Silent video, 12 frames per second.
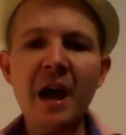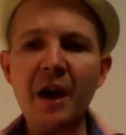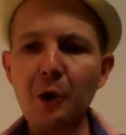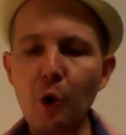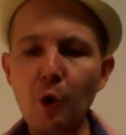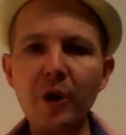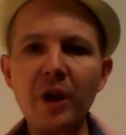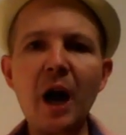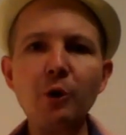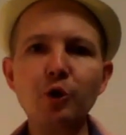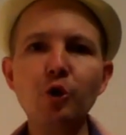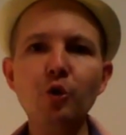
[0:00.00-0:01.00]
and knowing
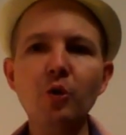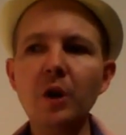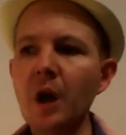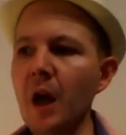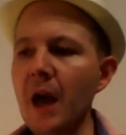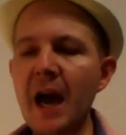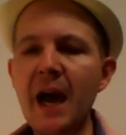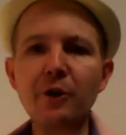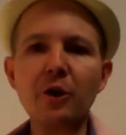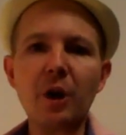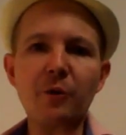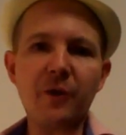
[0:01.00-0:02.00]
how to
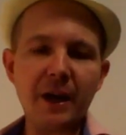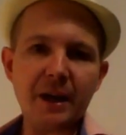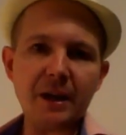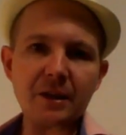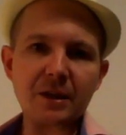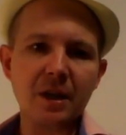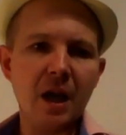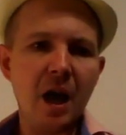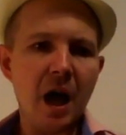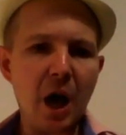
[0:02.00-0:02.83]
handle our finance,